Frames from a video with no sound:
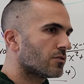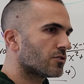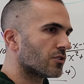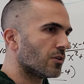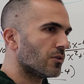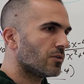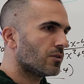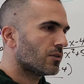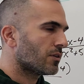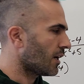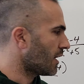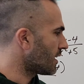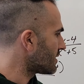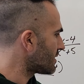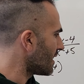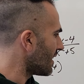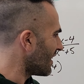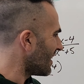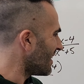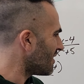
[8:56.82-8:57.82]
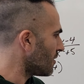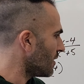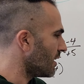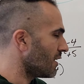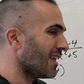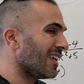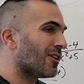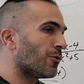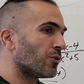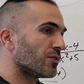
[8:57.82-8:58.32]
So I can set
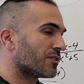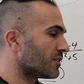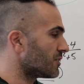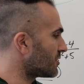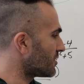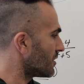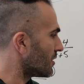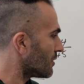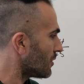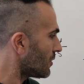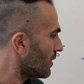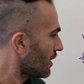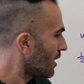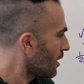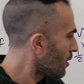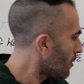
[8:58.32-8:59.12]
equal to 0,